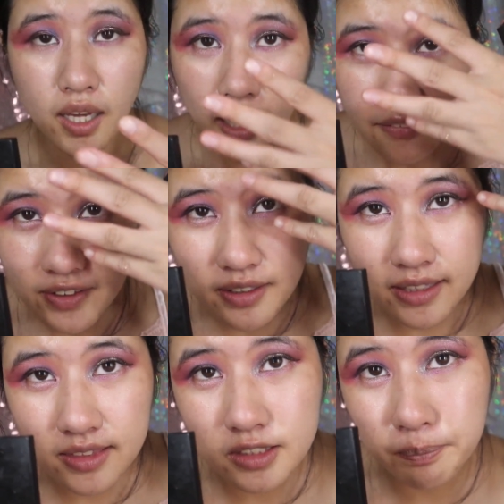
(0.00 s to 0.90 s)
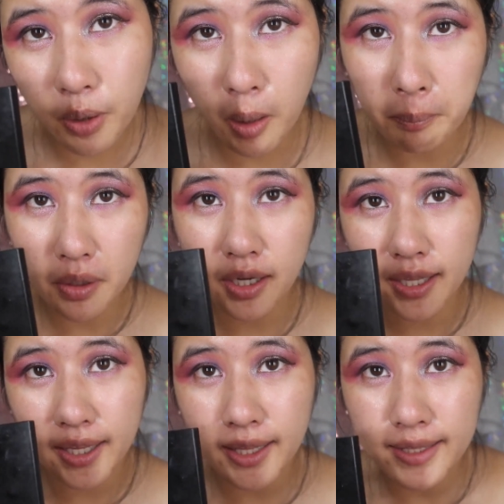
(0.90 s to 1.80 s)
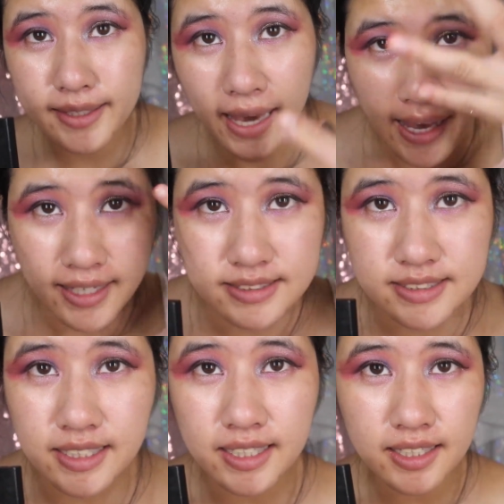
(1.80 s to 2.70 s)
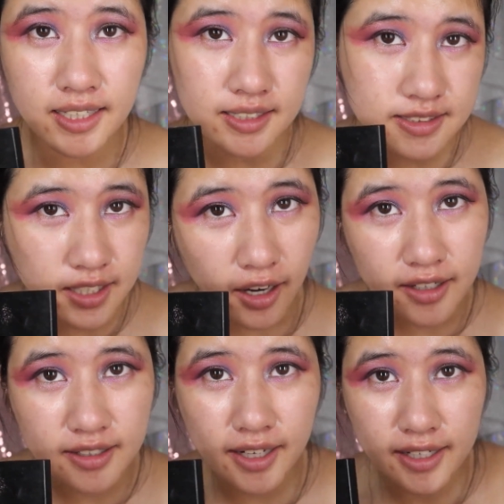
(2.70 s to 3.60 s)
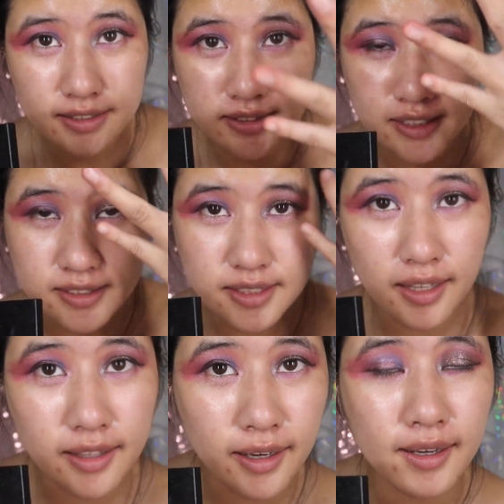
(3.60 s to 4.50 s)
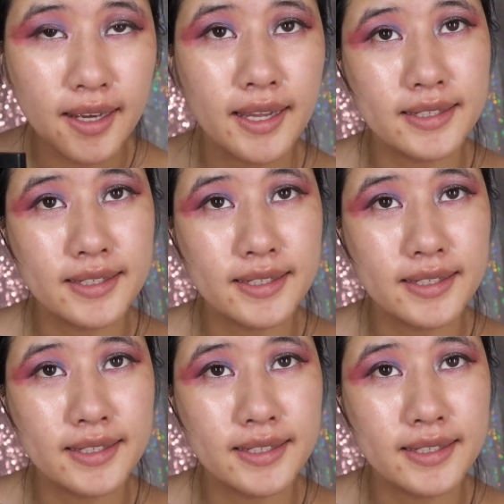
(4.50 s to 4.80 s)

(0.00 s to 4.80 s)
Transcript: I feel like this purpley, gassy darkness is a look,